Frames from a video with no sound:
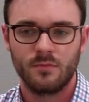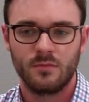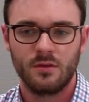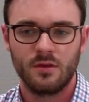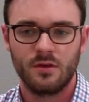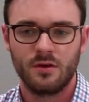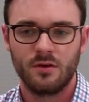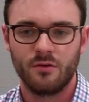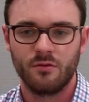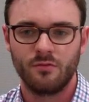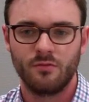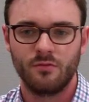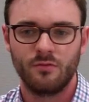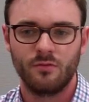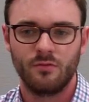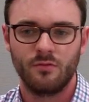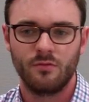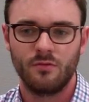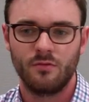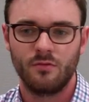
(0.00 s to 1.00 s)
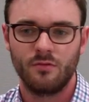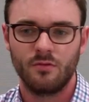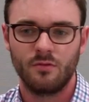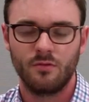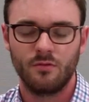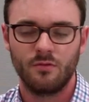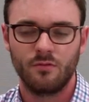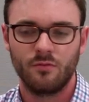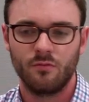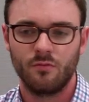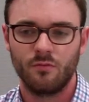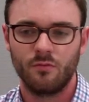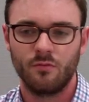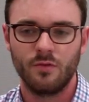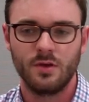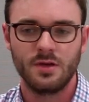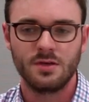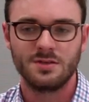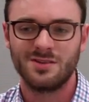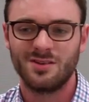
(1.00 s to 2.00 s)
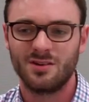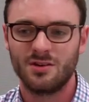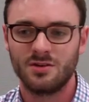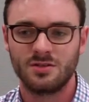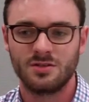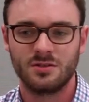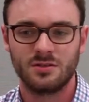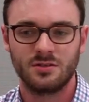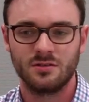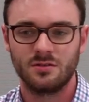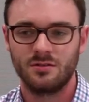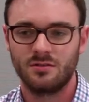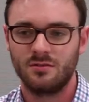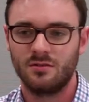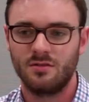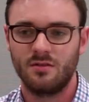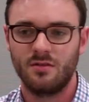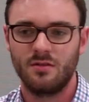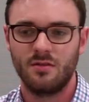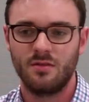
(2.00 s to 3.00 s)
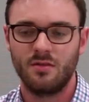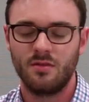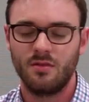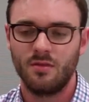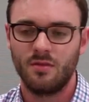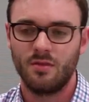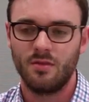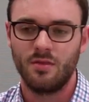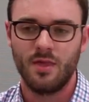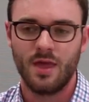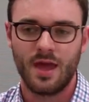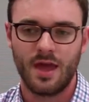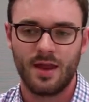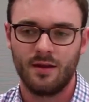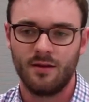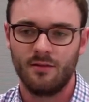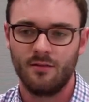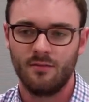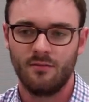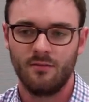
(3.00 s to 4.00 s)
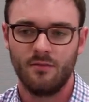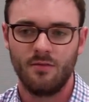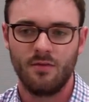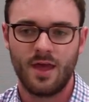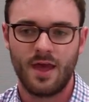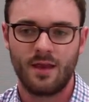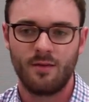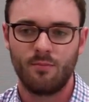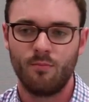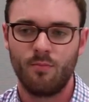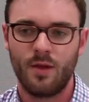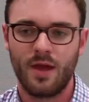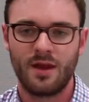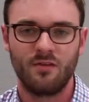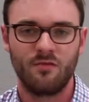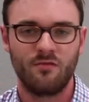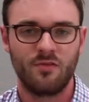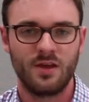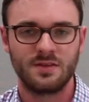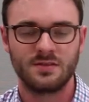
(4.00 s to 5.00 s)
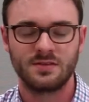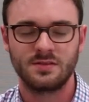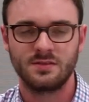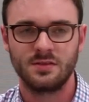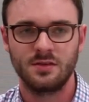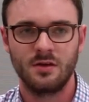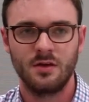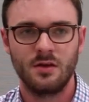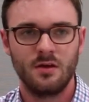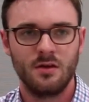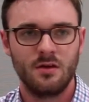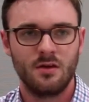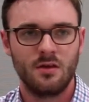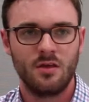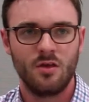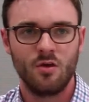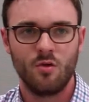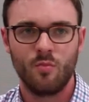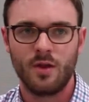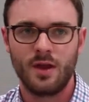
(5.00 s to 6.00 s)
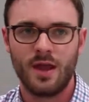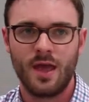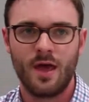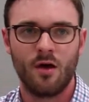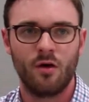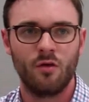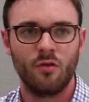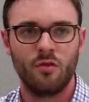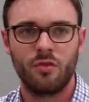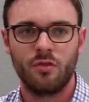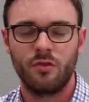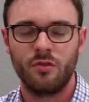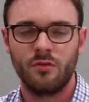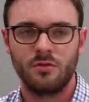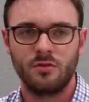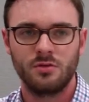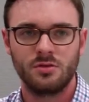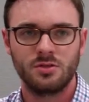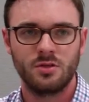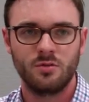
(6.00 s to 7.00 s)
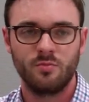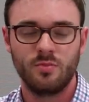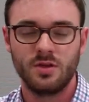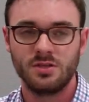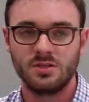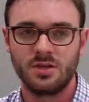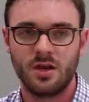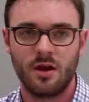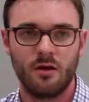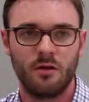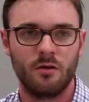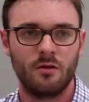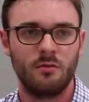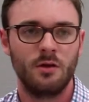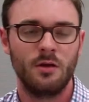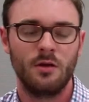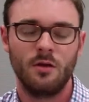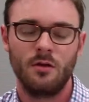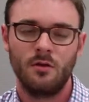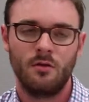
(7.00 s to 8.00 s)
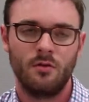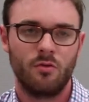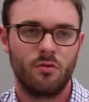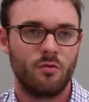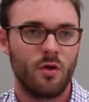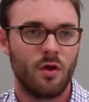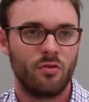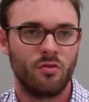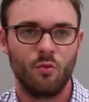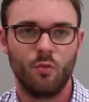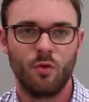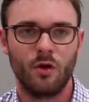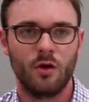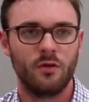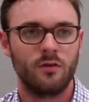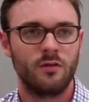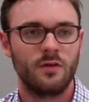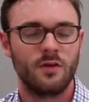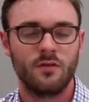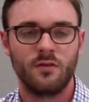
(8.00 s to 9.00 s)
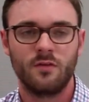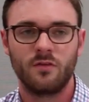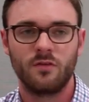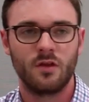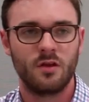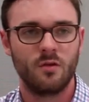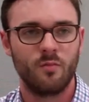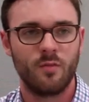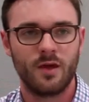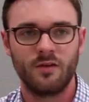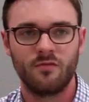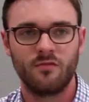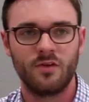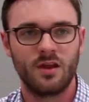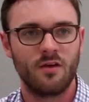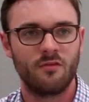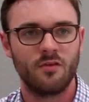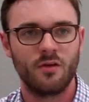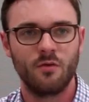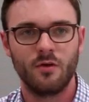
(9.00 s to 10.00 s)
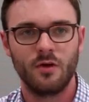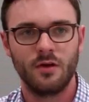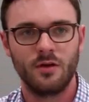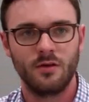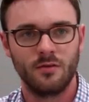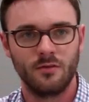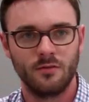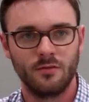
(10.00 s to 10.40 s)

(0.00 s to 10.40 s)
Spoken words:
you know, research that benefits human health should be shared throughout the world because it's going to benefit everyone.